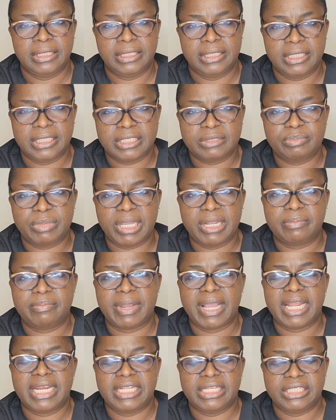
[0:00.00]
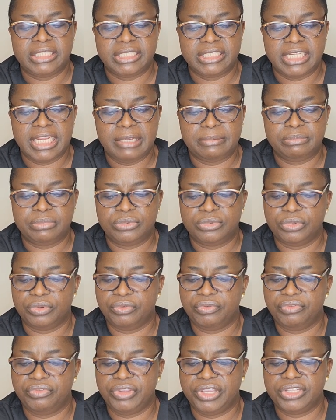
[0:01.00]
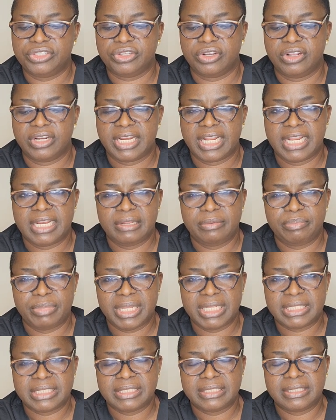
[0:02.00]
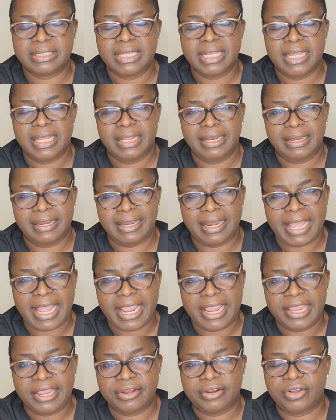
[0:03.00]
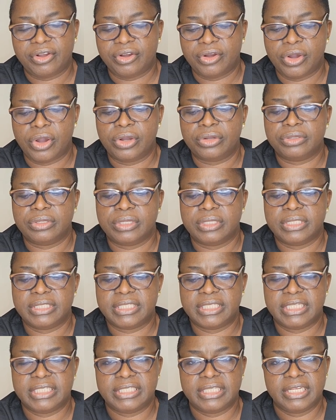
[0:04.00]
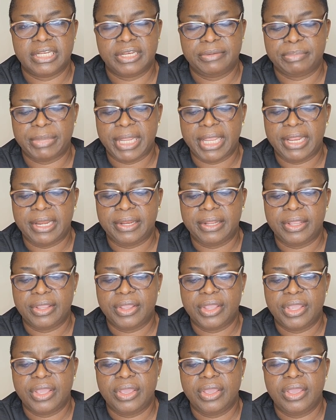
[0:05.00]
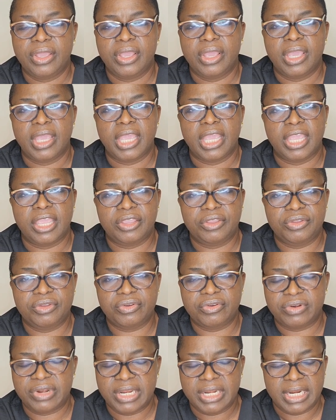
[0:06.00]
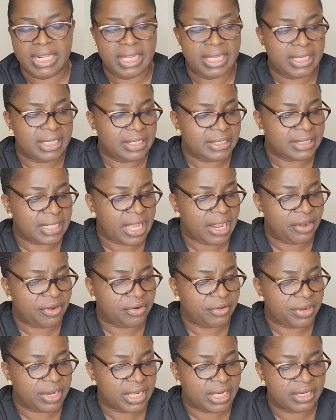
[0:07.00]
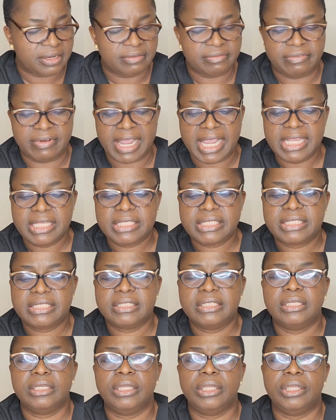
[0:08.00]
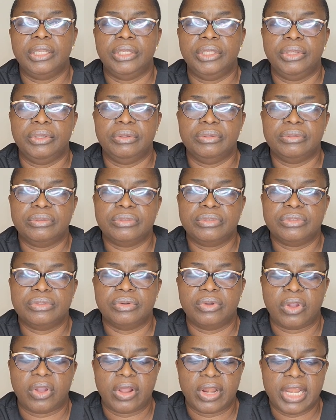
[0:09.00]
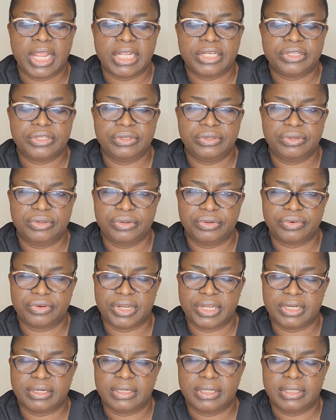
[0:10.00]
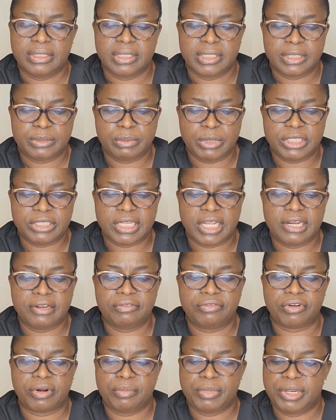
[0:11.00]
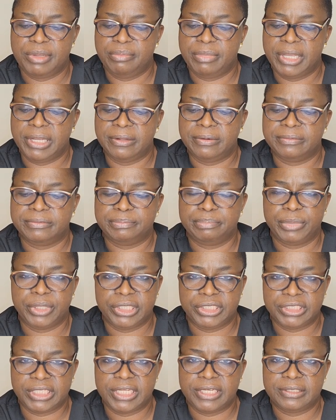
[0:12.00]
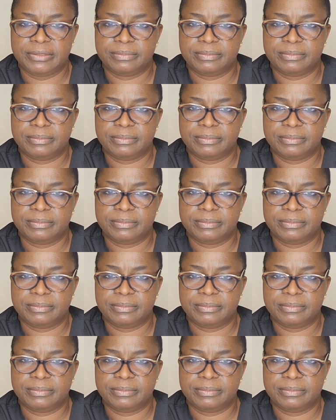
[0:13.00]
bedpan is shaped to fit under the person lying or sitting in bed. A uriner is another device used to collect urine, especially from the male patient.